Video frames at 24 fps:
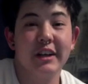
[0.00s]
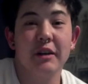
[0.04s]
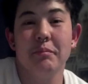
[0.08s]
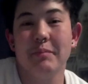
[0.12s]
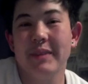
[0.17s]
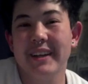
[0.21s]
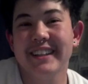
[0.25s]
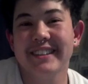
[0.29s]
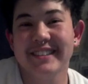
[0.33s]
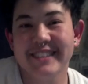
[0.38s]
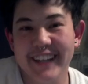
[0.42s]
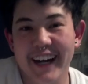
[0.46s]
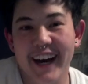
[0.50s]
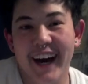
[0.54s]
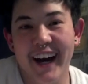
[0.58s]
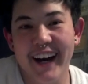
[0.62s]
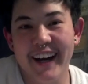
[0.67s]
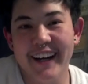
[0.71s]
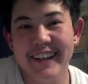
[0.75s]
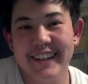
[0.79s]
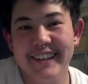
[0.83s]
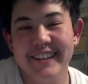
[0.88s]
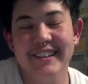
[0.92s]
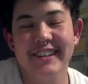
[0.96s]
a big duh,
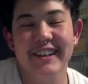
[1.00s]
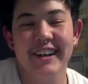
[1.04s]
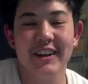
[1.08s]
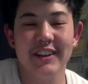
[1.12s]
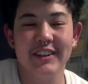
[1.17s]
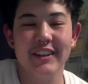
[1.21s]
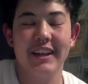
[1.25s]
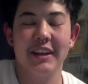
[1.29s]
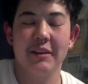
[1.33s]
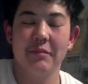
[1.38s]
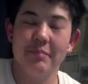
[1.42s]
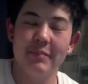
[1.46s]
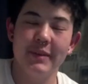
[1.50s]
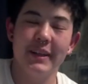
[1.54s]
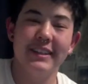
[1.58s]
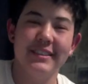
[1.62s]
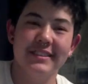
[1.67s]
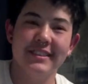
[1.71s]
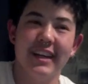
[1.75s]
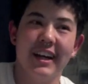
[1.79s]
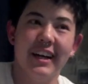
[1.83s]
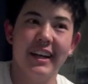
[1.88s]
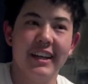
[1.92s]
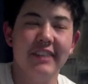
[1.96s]
you know, like,
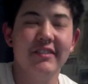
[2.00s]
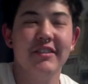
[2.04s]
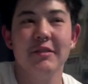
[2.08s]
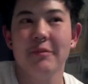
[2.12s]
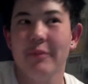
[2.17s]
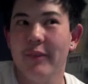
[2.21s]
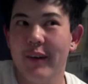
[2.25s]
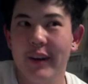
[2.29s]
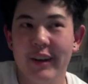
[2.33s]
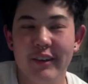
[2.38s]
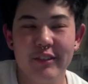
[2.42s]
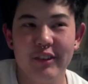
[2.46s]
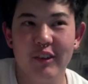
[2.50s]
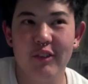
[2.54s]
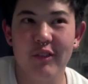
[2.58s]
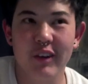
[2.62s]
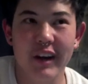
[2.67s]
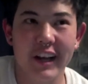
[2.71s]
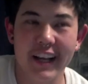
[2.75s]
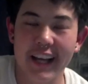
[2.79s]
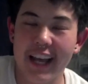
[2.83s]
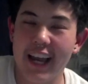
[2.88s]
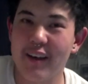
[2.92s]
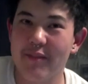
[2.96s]
big duh. Even
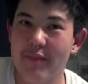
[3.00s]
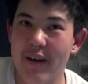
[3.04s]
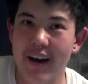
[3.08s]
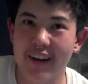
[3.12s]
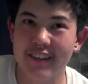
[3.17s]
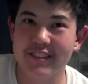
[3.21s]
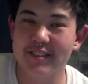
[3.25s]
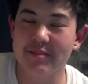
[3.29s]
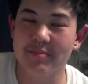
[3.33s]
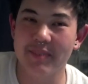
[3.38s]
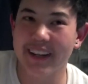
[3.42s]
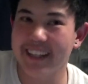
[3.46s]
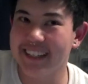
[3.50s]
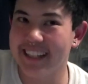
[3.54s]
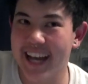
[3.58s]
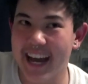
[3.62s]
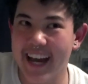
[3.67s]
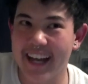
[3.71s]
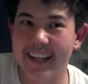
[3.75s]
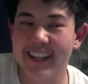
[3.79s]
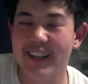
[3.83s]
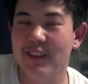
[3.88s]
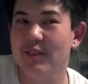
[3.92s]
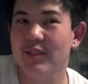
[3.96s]
when I came out to my
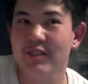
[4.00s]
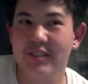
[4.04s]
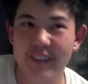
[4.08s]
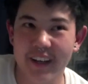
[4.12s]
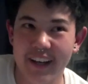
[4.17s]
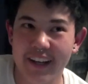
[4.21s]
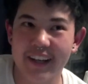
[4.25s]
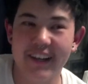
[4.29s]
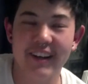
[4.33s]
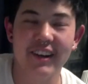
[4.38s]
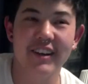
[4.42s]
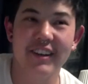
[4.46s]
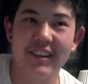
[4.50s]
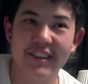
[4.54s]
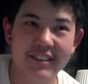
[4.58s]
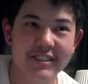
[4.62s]
dad, he was like,